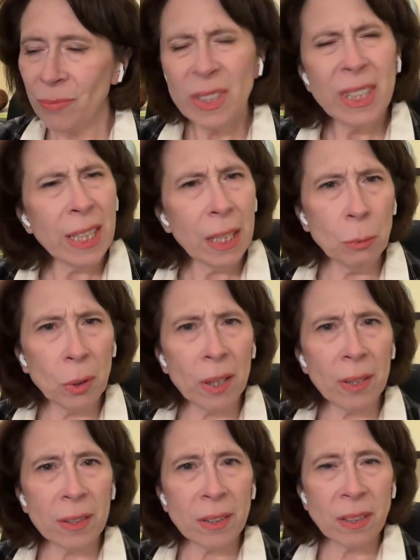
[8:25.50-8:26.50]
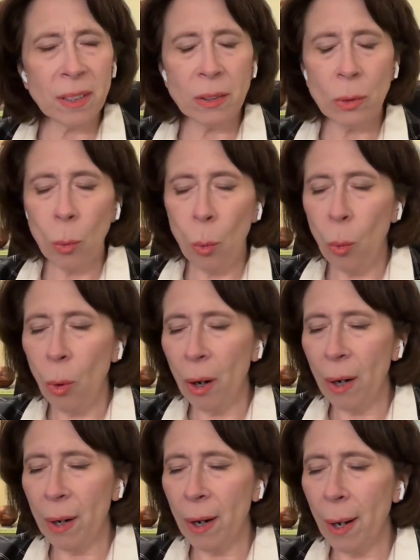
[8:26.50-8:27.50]
keywords
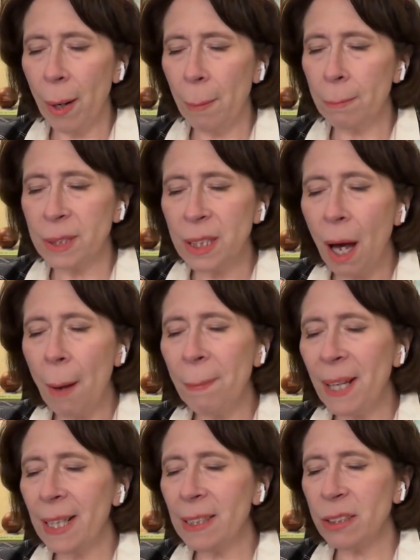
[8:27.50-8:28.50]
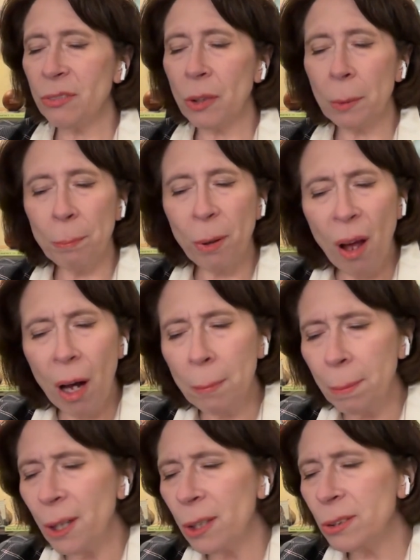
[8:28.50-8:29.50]
or topics for blog
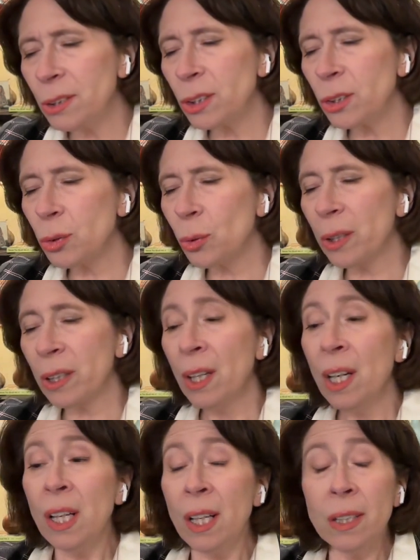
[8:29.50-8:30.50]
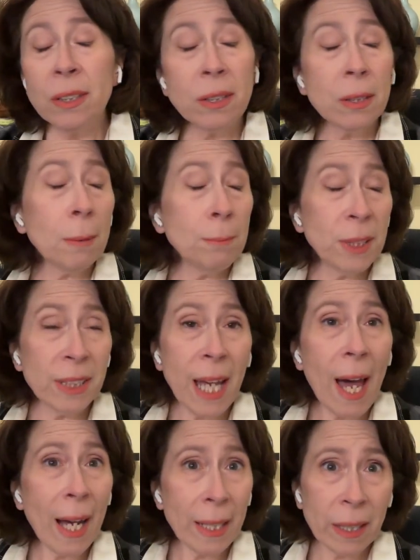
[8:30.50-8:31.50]
posts or
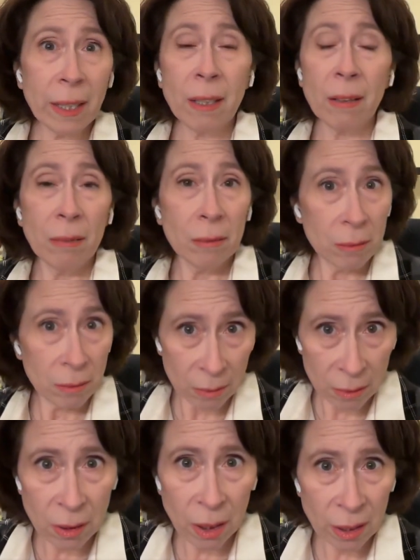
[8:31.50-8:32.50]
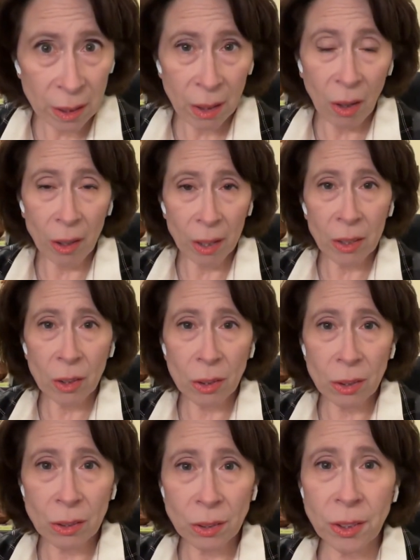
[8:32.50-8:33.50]
Substack
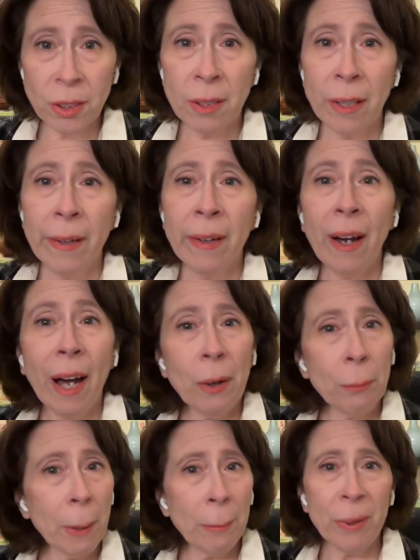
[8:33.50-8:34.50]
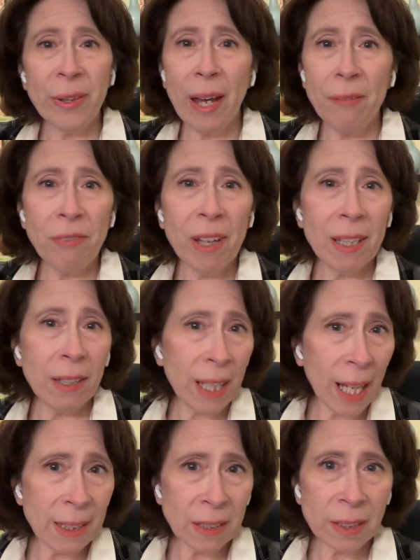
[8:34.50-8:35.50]
articles. I remember that
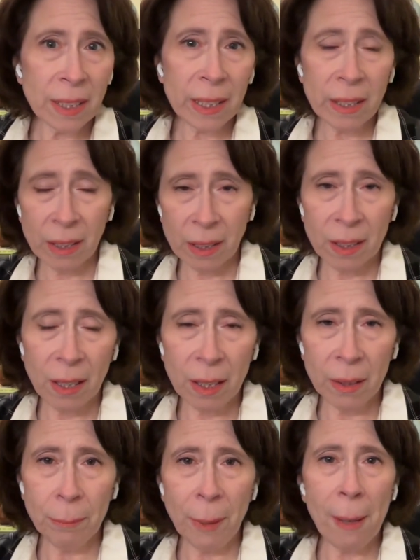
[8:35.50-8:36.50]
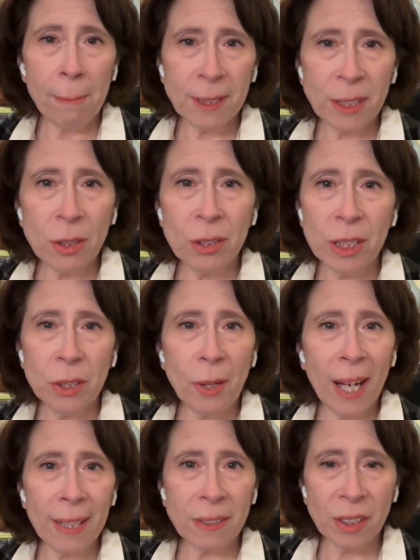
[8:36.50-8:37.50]
fantastic episode that you
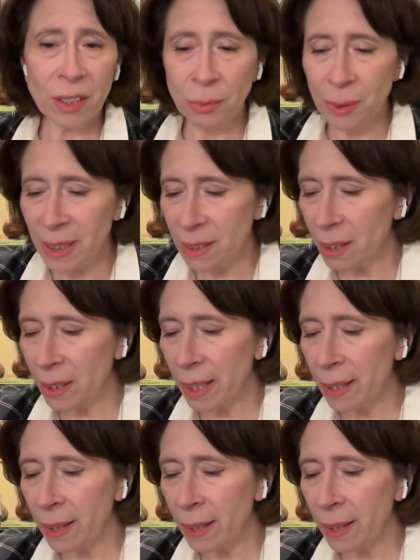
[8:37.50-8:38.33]
had just recently.